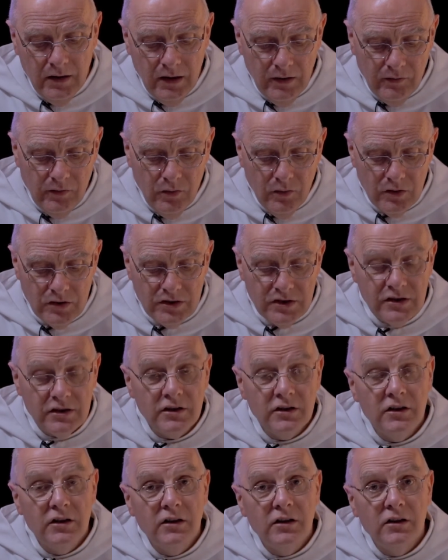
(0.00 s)
Of course,
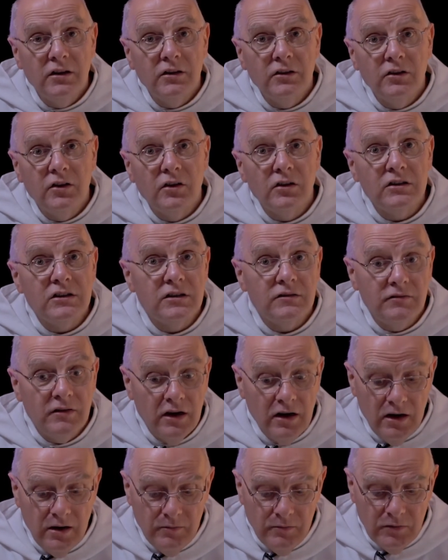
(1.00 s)
thoughts of
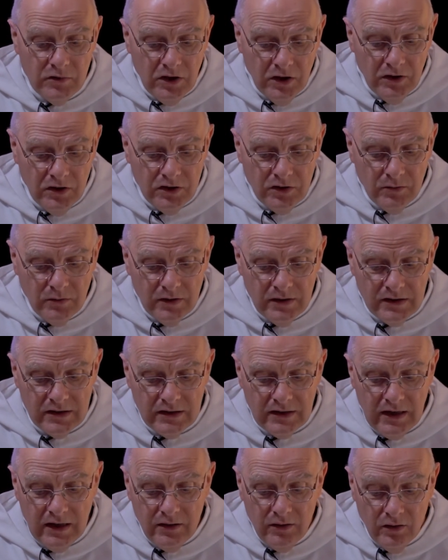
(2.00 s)
harm done to
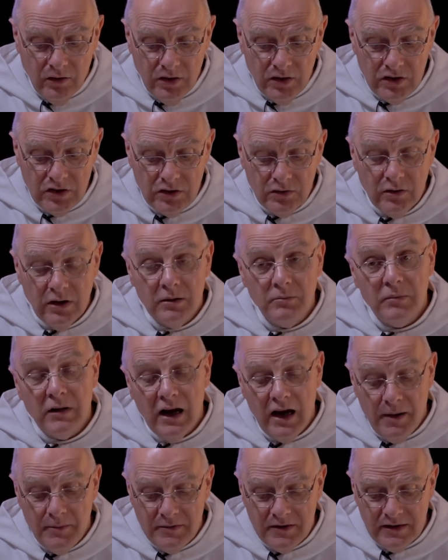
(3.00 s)
us can also, and
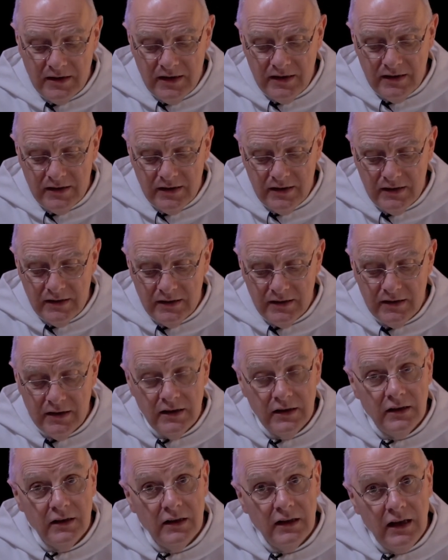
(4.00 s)
perhaps this is
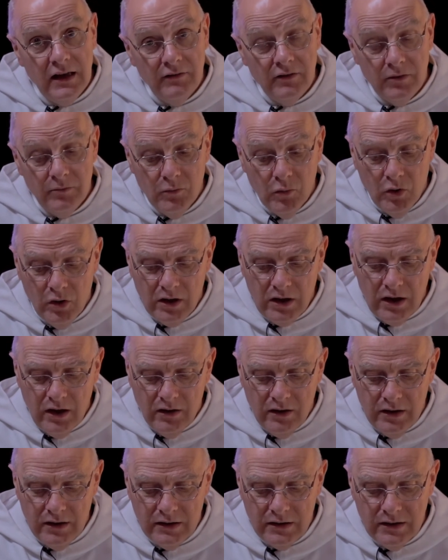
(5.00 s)
even more
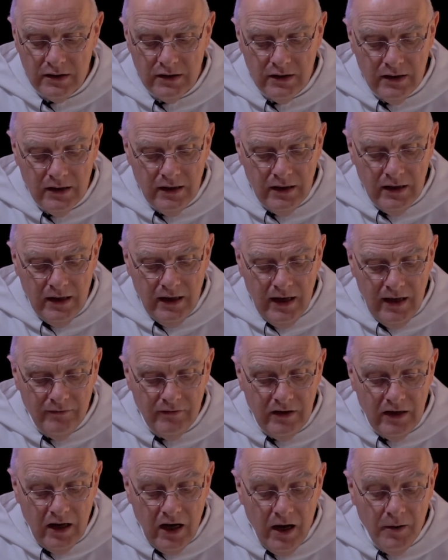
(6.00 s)
current, have
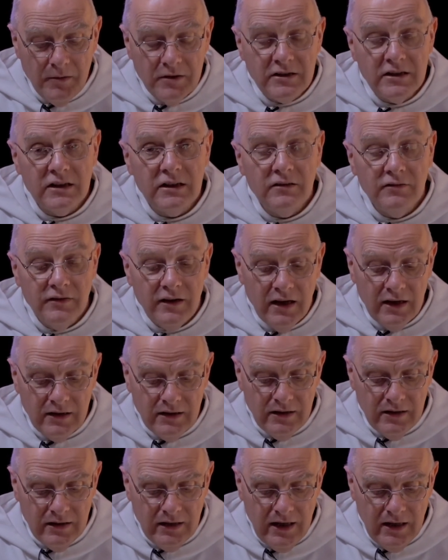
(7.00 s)
the opposite
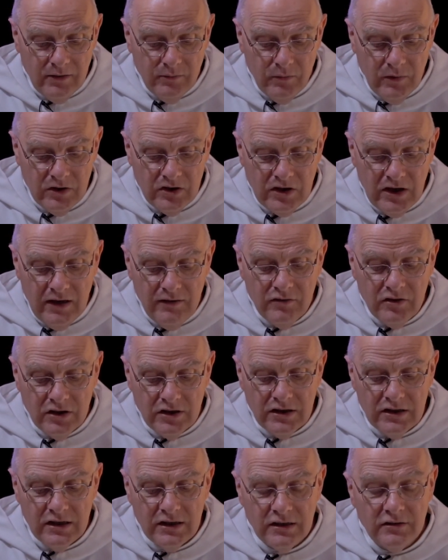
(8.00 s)
effect to that which I've
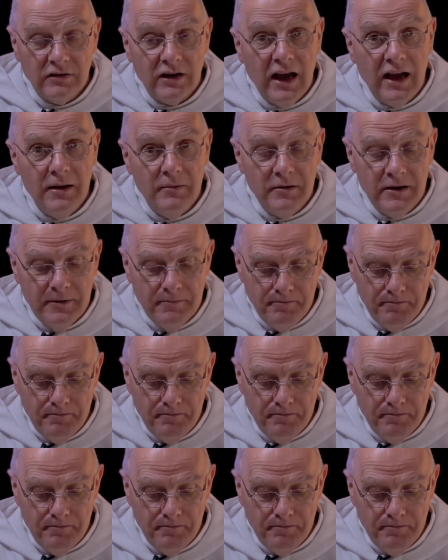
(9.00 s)
just described.